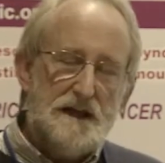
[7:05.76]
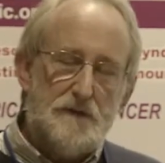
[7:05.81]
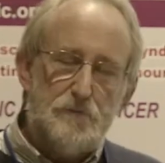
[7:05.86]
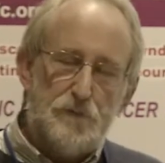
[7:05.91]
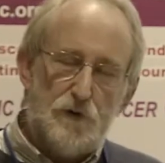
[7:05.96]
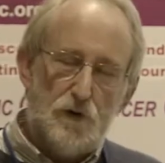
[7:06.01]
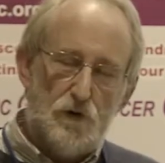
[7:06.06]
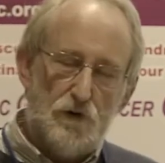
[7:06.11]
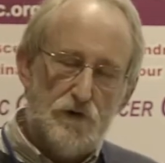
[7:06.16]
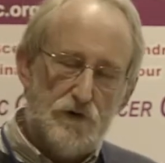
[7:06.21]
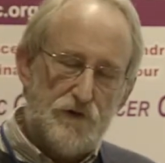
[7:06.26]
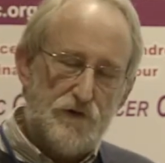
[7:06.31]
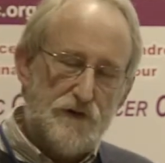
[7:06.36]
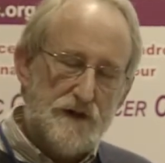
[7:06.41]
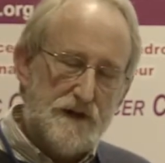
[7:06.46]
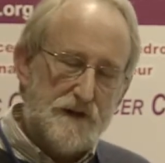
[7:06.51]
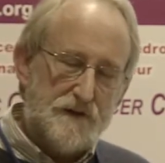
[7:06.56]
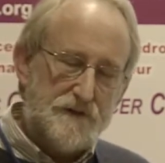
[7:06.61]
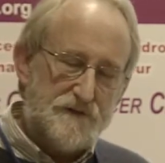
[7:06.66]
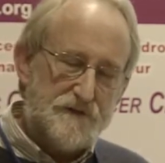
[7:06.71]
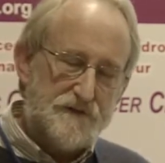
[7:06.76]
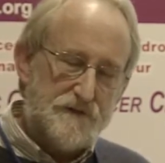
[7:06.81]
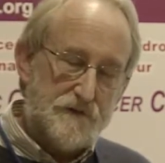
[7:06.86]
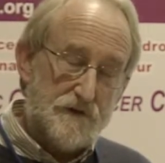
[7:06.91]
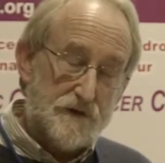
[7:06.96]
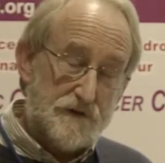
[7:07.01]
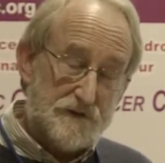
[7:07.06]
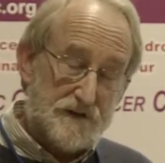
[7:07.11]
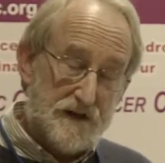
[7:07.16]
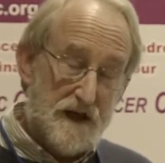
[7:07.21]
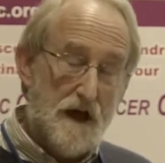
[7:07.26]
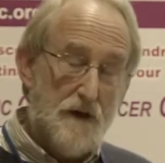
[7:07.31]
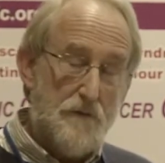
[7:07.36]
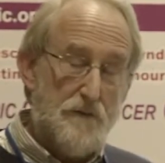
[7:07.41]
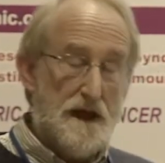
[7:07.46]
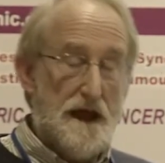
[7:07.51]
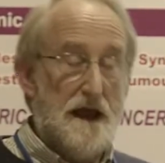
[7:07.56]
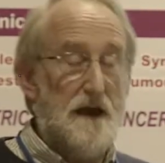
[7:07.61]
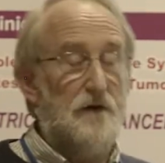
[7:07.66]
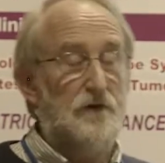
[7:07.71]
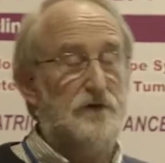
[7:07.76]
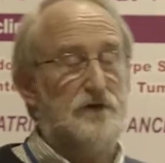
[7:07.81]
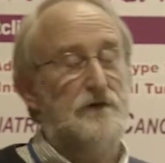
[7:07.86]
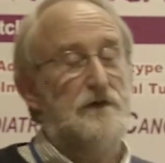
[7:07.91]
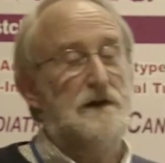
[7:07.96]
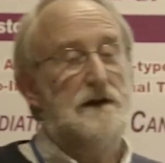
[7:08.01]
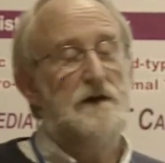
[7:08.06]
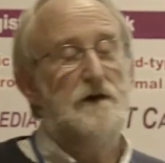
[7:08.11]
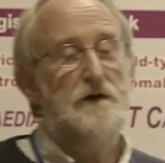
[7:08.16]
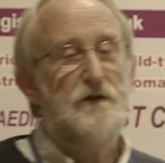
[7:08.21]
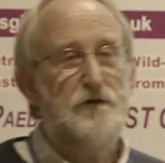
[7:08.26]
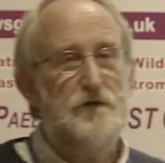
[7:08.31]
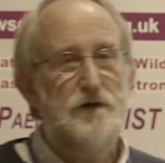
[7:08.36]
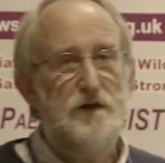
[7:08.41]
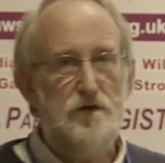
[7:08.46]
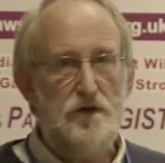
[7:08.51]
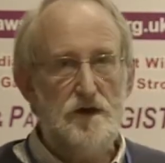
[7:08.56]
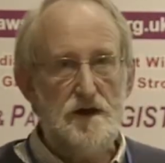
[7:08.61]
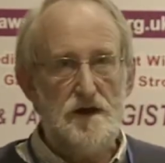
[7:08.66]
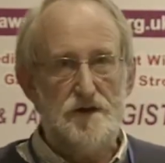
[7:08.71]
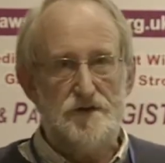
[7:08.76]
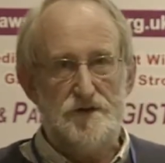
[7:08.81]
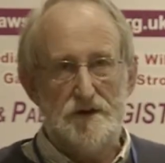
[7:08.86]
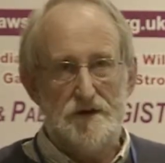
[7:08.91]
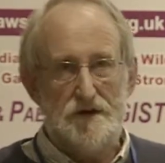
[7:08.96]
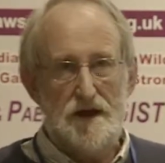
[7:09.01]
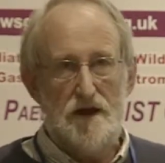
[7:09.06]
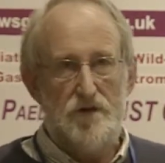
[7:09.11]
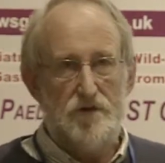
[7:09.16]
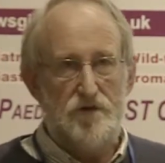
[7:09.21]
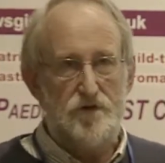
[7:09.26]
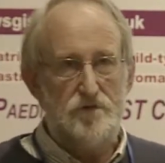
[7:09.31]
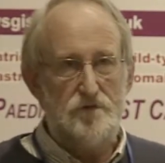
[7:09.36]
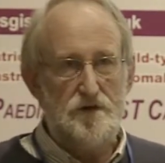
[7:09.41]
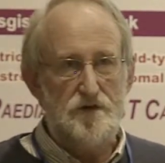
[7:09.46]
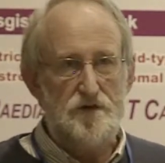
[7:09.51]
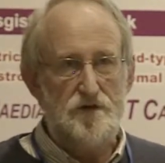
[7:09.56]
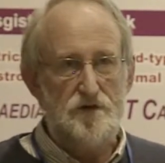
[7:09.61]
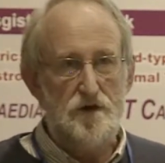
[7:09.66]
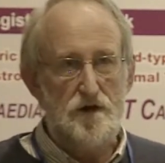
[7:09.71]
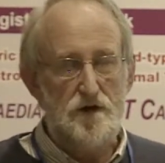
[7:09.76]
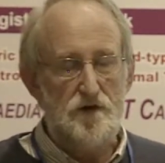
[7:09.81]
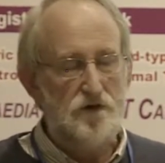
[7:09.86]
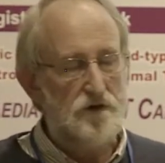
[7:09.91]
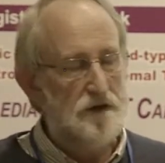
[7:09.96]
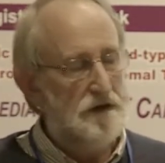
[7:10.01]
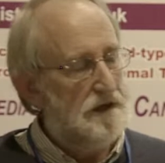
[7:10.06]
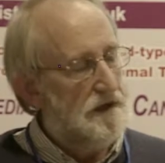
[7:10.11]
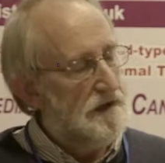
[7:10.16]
important things that has come out of the last few years in cancer research